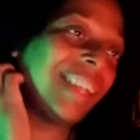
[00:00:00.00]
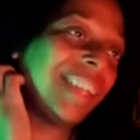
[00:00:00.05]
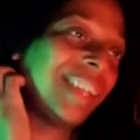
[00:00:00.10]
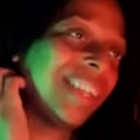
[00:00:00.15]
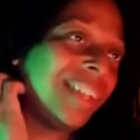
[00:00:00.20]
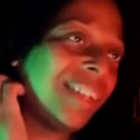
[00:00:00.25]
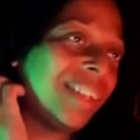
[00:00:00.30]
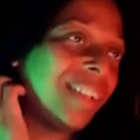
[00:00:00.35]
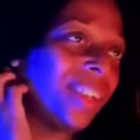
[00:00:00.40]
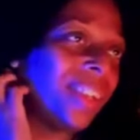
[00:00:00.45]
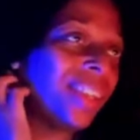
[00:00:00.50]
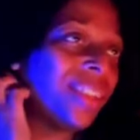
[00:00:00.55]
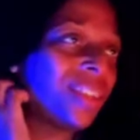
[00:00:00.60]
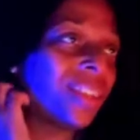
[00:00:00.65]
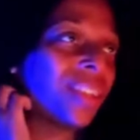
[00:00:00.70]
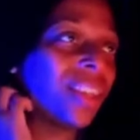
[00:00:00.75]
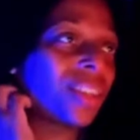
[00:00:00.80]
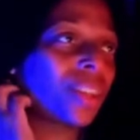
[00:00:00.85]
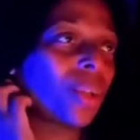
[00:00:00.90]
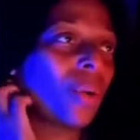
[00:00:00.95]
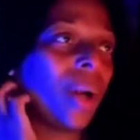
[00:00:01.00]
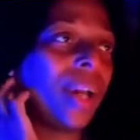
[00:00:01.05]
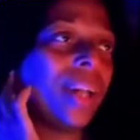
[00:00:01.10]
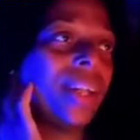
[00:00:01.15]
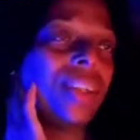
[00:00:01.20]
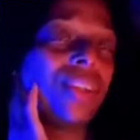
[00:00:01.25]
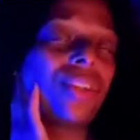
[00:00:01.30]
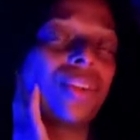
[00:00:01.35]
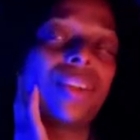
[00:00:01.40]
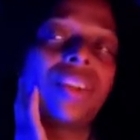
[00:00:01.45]
you know, it's quite
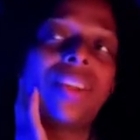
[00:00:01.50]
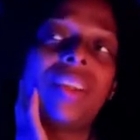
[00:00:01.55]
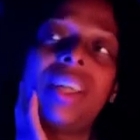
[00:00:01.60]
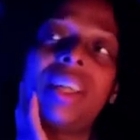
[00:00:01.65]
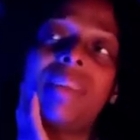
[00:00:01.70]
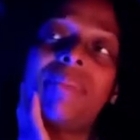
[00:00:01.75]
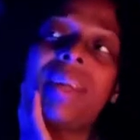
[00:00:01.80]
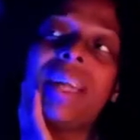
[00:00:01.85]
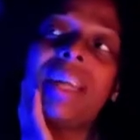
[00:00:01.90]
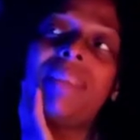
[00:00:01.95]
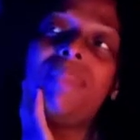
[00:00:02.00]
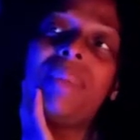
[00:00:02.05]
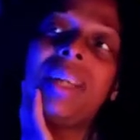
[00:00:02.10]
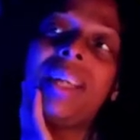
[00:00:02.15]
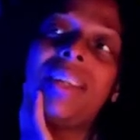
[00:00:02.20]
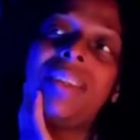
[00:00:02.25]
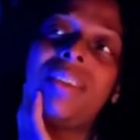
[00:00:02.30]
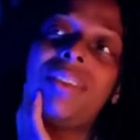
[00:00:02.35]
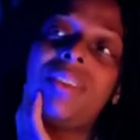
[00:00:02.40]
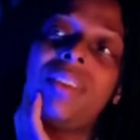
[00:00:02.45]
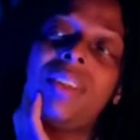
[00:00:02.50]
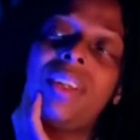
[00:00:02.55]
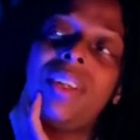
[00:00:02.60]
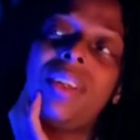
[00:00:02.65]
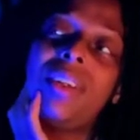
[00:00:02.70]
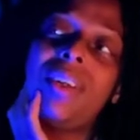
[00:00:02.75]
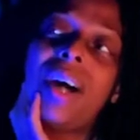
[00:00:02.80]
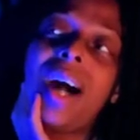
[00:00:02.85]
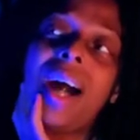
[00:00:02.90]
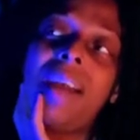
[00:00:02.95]
interesting, man, because, you
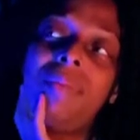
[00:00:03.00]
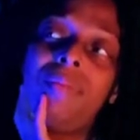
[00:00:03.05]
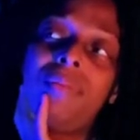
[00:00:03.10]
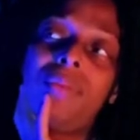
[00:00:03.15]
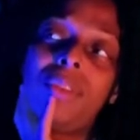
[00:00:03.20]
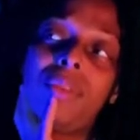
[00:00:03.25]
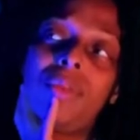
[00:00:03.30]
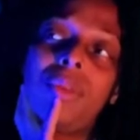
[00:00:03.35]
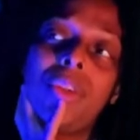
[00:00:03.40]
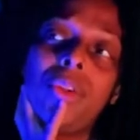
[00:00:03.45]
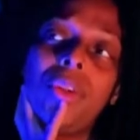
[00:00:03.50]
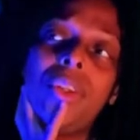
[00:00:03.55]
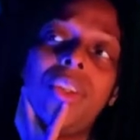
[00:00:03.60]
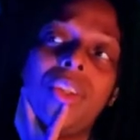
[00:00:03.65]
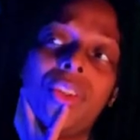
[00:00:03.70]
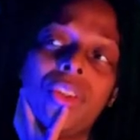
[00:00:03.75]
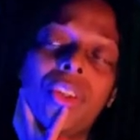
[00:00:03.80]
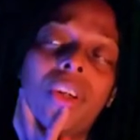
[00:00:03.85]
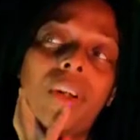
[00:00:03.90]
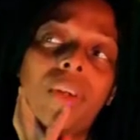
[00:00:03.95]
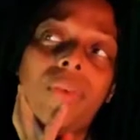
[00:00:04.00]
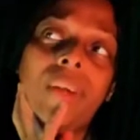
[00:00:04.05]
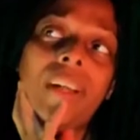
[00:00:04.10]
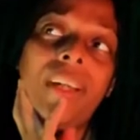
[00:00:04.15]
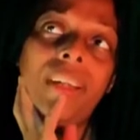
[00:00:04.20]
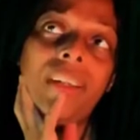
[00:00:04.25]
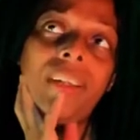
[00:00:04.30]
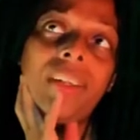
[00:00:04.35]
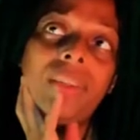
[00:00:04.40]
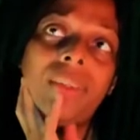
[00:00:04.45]
know, I'm doing this song
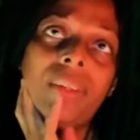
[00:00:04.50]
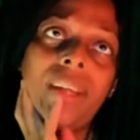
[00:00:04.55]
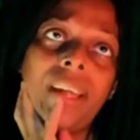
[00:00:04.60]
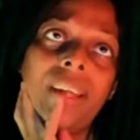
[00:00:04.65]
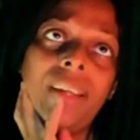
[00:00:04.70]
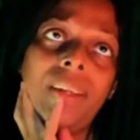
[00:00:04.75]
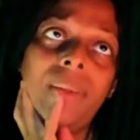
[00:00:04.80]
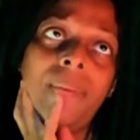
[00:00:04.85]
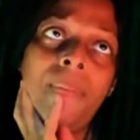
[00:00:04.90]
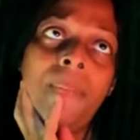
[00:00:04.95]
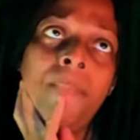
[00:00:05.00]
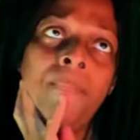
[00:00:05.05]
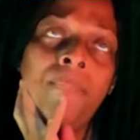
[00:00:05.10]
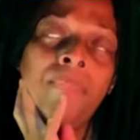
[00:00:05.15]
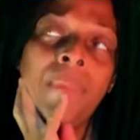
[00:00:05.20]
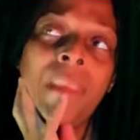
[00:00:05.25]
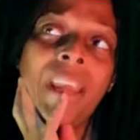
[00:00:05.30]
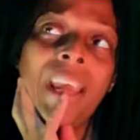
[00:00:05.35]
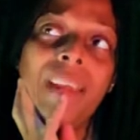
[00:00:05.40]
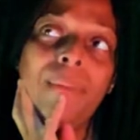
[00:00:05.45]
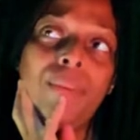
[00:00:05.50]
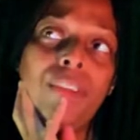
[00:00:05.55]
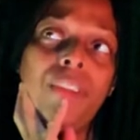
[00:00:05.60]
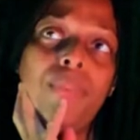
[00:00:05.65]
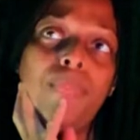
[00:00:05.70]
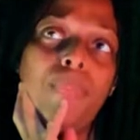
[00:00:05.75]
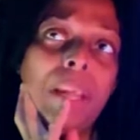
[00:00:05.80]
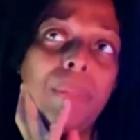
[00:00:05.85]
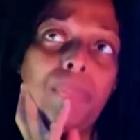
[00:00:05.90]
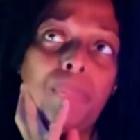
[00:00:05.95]
right now, and it
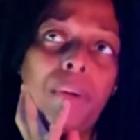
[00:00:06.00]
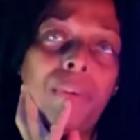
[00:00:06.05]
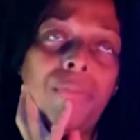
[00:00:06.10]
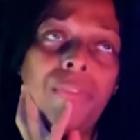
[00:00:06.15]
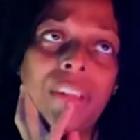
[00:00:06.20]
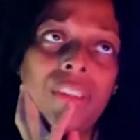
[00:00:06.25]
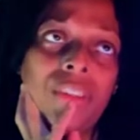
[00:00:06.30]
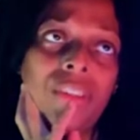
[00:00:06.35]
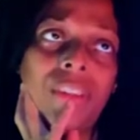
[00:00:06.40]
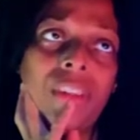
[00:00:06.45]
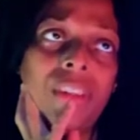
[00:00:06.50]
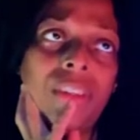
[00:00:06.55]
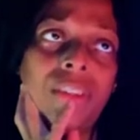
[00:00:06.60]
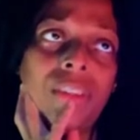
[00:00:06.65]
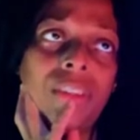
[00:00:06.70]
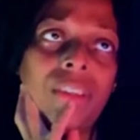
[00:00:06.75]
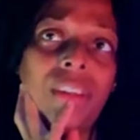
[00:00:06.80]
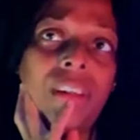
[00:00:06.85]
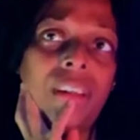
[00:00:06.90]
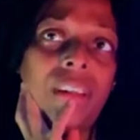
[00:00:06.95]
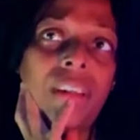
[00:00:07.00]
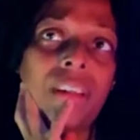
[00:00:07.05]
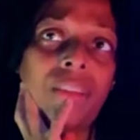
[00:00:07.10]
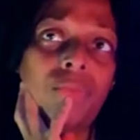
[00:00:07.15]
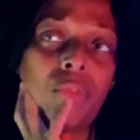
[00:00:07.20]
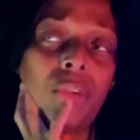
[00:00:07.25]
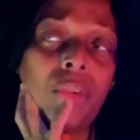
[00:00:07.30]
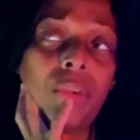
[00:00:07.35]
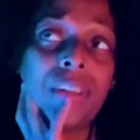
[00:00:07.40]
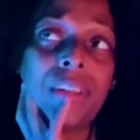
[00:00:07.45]
just made perfect sense. It
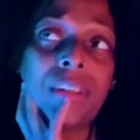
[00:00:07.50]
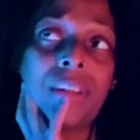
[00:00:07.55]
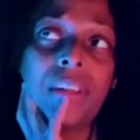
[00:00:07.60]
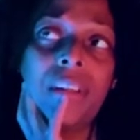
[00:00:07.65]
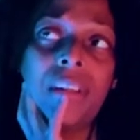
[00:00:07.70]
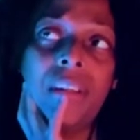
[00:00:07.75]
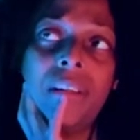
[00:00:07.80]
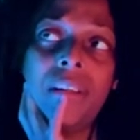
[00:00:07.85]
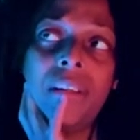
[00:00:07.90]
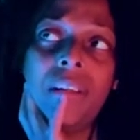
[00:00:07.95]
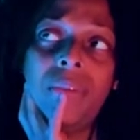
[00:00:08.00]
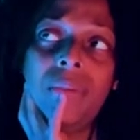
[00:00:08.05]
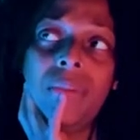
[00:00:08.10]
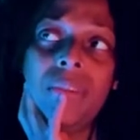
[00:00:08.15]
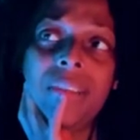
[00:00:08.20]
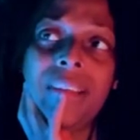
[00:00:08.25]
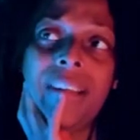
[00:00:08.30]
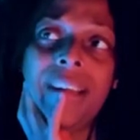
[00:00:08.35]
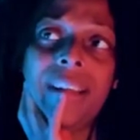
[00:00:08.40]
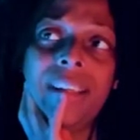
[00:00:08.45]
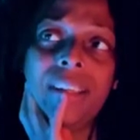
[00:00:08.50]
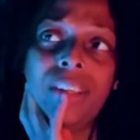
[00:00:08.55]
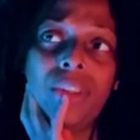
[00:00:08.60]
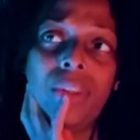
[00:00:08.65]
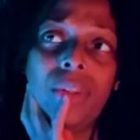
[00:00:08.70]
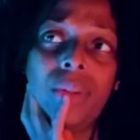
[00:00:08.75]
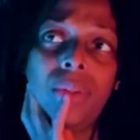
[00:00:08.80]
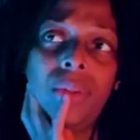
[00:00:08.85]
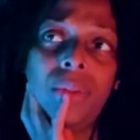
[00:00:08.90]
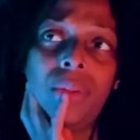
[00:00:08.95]
really did. It was like,
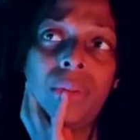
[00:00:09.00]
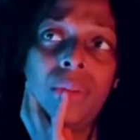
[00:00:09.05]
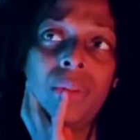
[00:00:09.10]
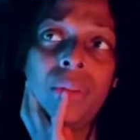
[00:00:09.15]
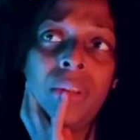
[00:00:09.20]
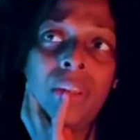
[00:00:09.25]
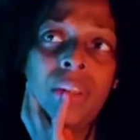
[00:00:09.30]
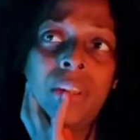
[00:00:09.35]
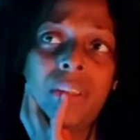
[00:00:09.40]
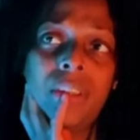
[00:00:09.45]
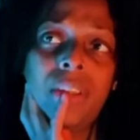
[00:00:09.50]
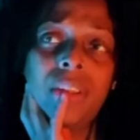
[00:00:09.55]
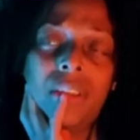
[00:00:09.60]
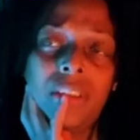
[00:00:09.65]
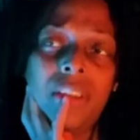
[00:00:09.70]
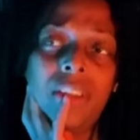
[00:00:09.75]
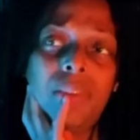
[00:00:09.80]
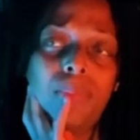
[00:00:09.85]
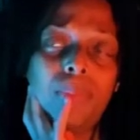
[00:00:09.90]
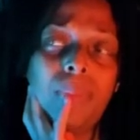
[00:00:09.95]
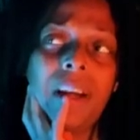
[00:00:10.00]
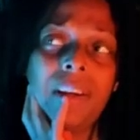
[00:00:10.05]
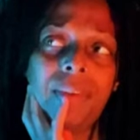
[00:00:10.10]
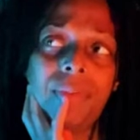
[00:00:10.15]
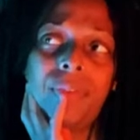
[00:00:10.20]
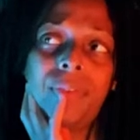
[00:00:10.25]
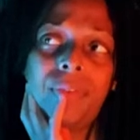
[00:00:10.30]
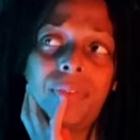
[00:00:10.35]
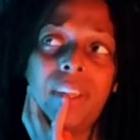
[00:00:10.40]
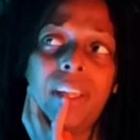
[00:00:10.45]
dude, this is my
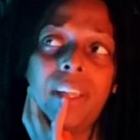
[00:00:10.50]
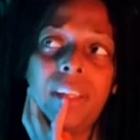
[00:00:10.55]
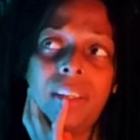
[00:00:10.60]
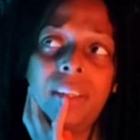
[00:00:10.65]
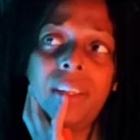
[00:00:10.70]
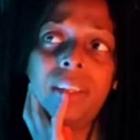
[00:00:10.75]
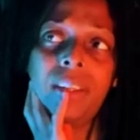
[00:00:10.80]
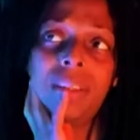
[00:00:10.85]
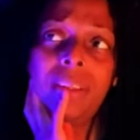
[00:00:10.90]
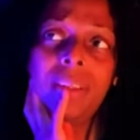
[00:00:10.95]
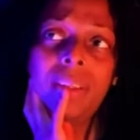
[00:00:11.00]
freaking